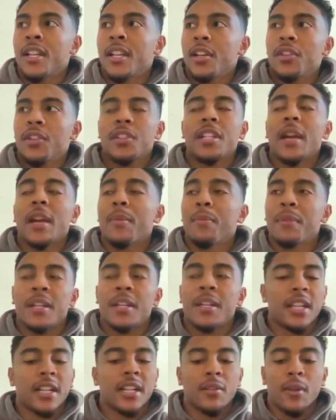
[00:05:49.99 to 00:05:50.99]
Here are the type of
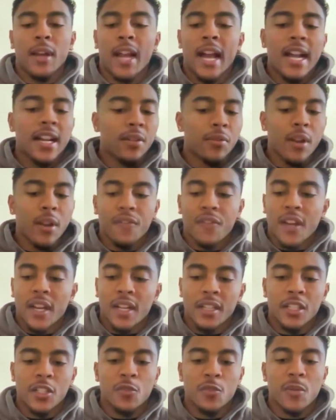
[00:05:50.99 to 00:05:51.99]
plans I can write. I can write
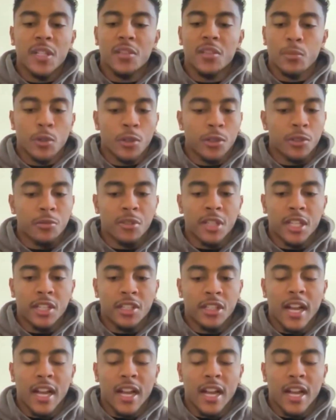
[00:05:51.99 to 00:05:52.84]
final expense and mortgage protection.